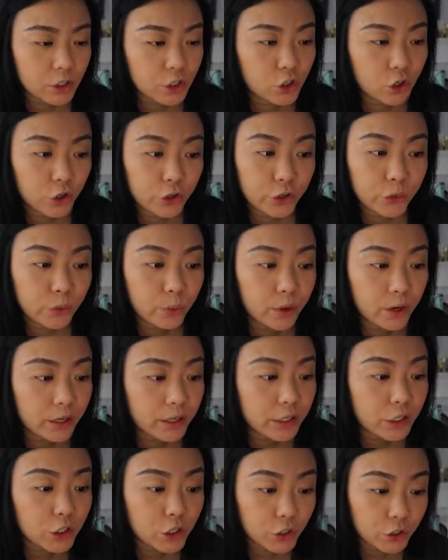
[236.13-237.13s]
show you
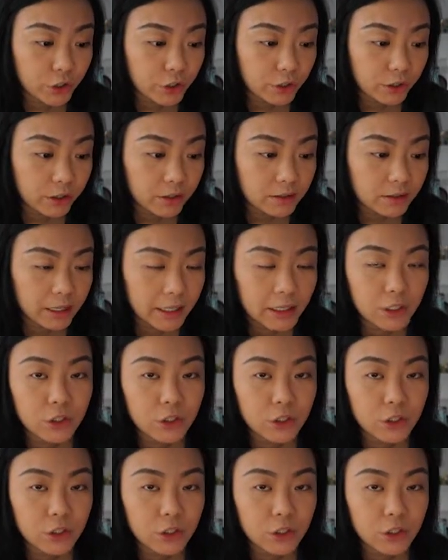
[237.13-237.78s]
what it should look like.